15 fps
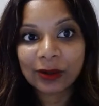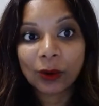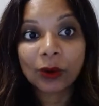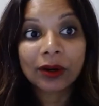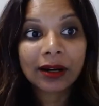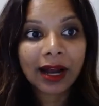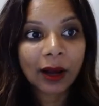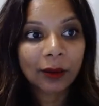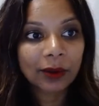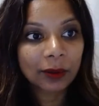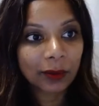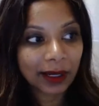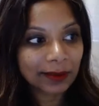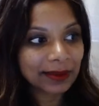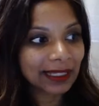or our
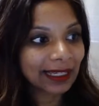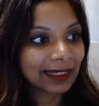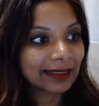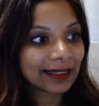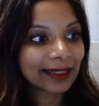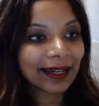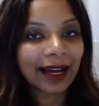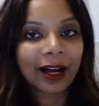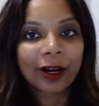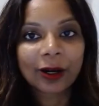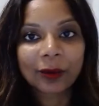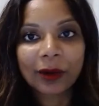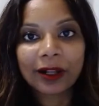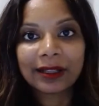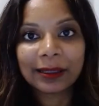website,
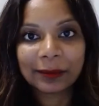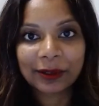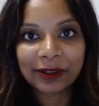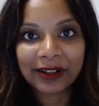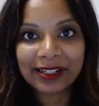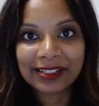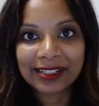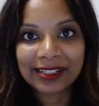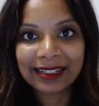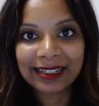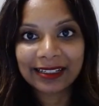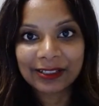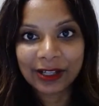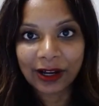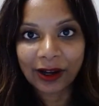
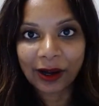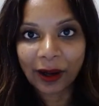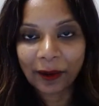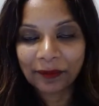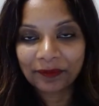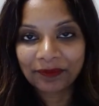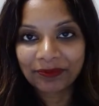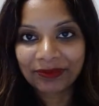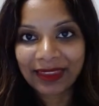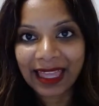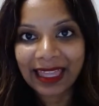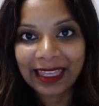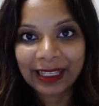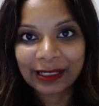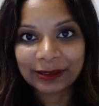agarwalimmigration.com.
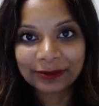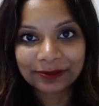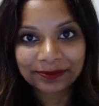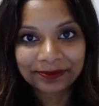Thank you.